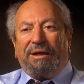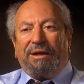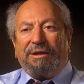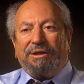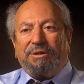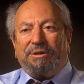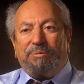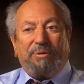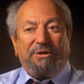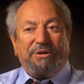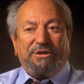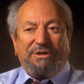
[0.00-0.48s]

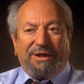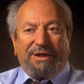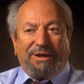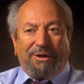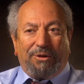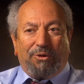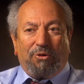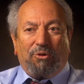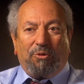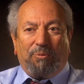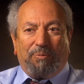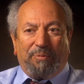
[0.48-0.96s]
especially
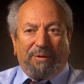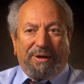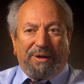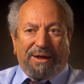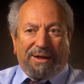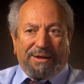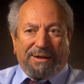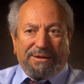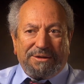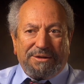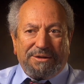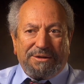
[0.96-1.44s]

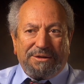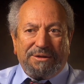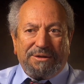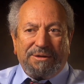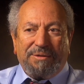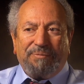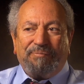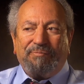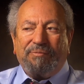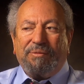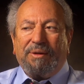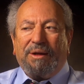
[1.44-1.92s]
Europeans,
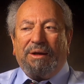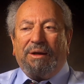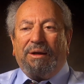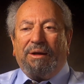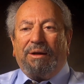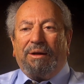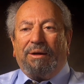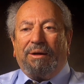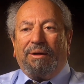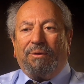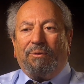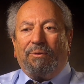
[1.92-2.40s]

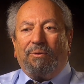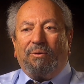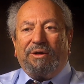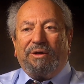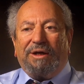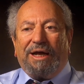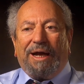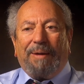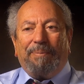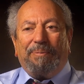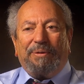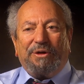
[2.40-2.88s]

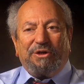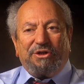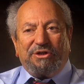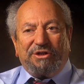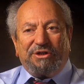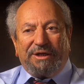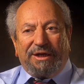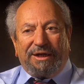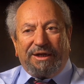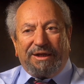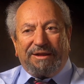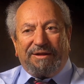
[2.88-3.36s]
would
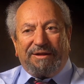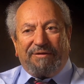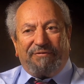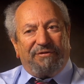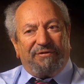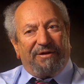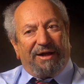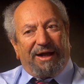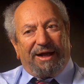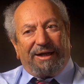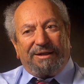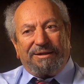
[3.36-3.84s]
appreciate the
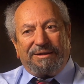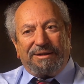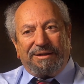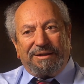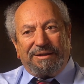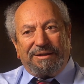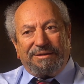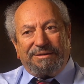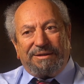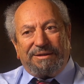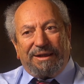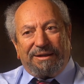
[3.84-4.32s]
fact
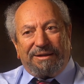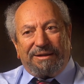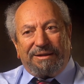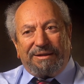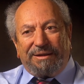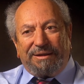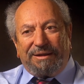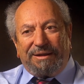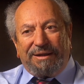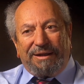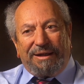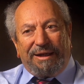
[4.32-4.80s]
that
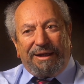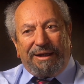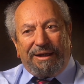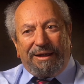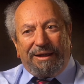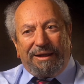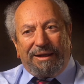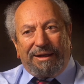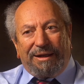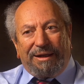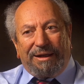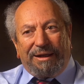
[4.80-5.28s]

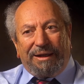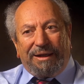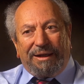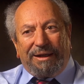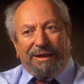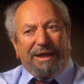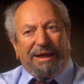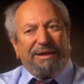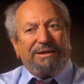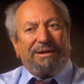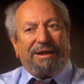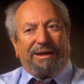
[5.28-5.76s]

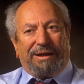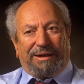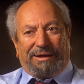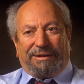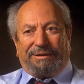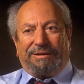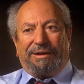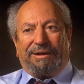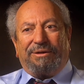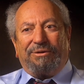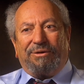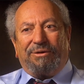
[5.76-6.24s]
Italy
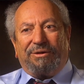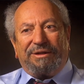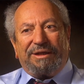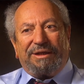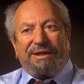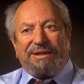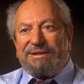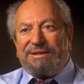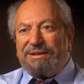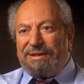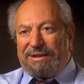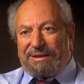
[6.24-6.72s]
did not
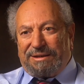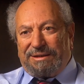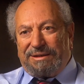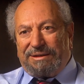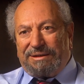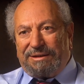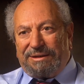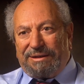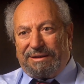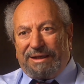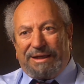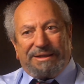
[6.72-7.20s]
exist
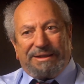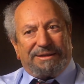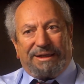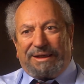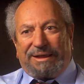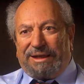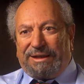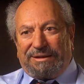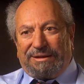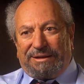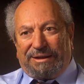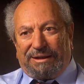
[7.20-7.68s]
as a
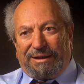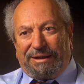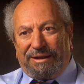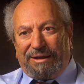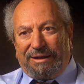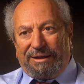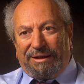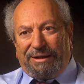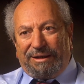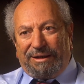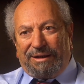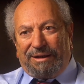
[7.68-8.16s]
country.
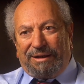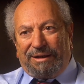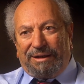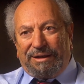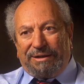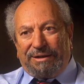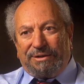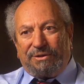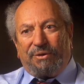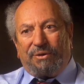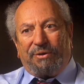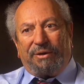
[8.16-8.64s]

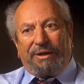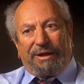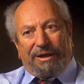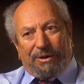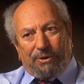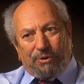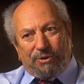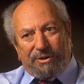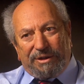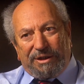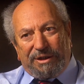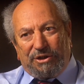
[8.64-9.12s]
So here
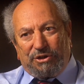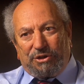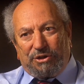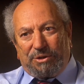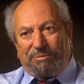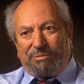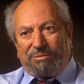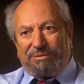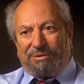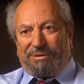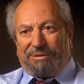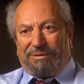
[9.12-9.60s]
is
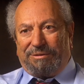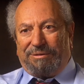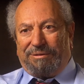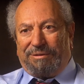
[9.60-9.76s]
Egypt,